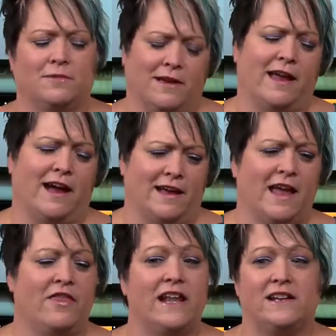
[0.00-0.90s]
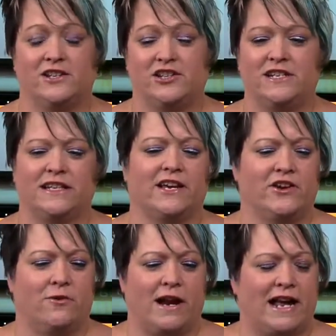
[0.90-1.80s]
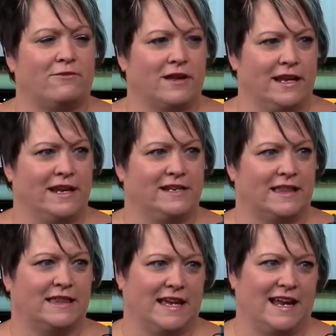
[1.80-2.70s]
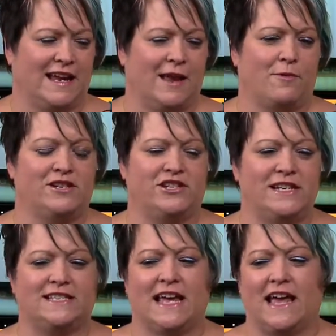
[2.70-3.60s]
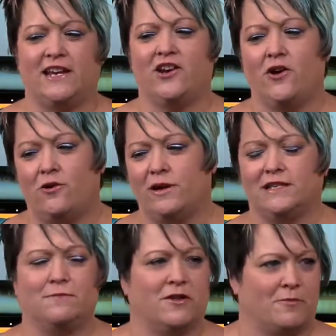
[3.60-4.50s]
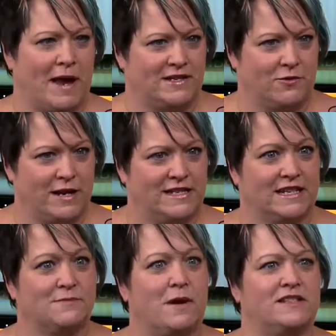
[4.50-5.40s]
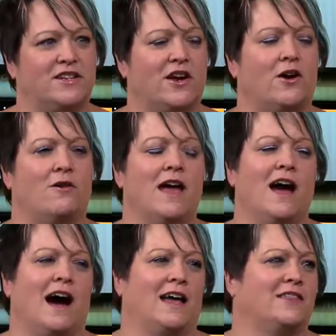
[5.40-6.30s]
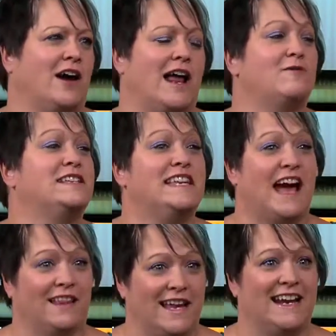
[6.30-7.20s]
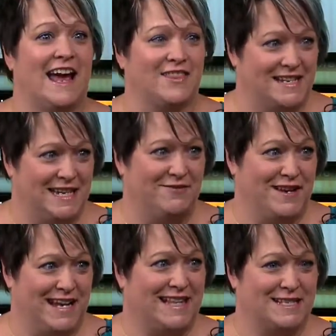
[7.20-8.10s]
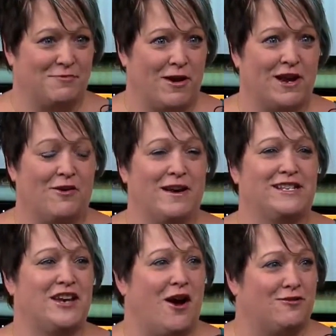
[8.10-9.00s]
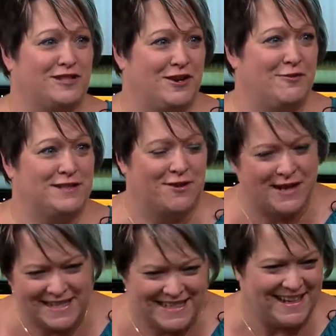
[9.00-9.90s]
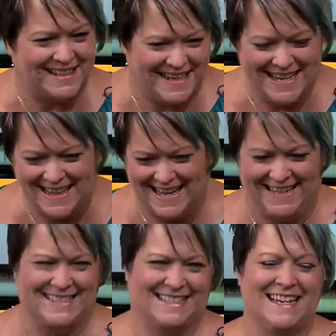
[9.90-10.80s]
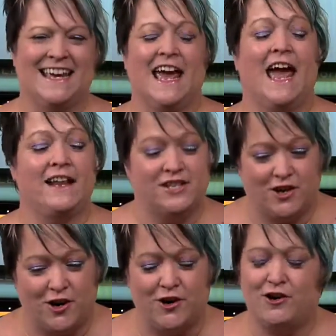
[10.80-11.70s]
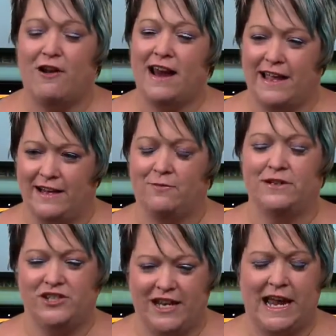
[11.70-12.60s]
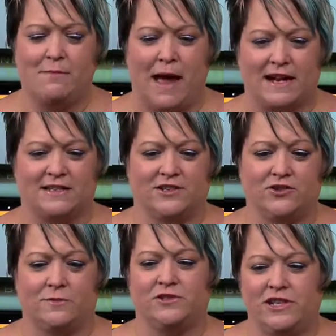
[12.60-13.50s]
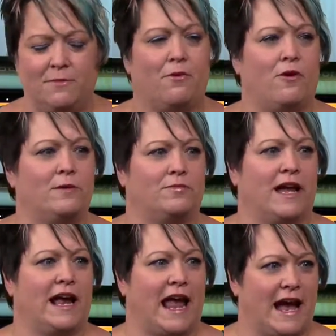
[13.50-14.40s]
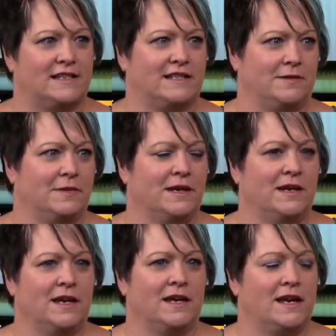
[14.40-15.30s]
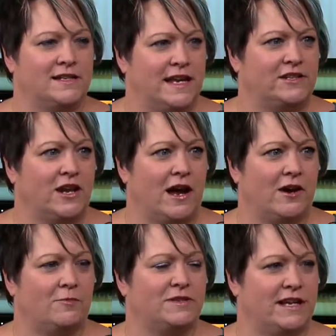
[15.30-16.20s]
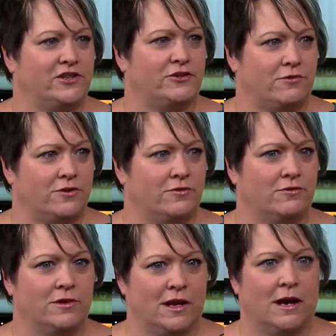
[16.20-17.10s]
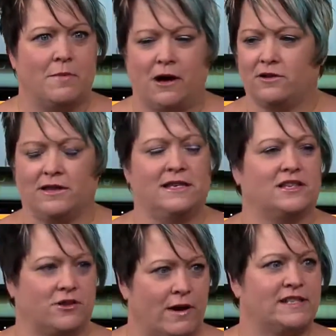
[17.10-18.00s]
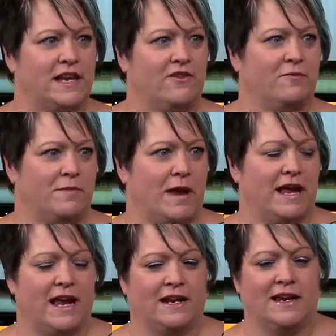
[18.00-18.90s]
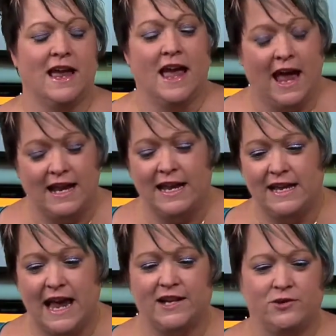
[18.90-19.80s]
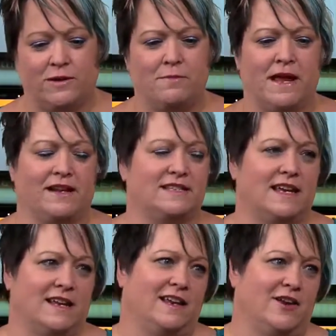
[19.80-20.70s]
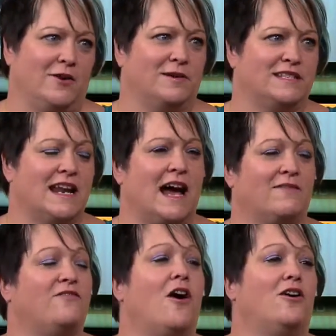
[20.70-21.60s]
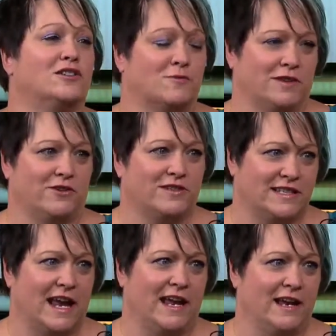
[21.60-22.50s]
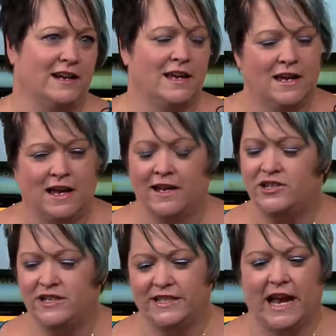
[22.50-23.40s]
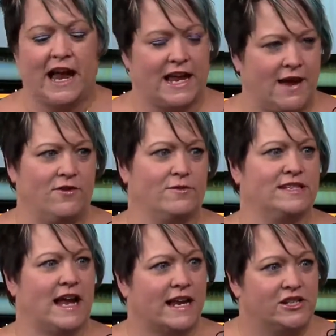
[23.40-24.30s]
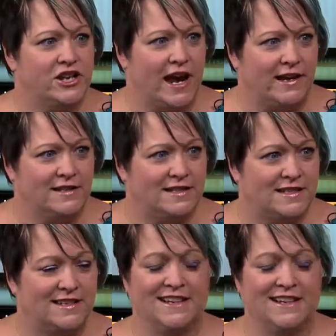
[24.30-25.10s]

yeah. And then she's like, you know what? I really need to think. And when she said, you know, his mother passed away six months ago, I thought I was yelling at the TV at this point, going, don't do it. Don't get sucked into this. And to her credit, when she came back to the tomb, she point blank asked him, is it 100% true about these threats that you've been making? And he had to admit it's, it, you know, it's not false what they're saying. And she's like, I gave you a second chance.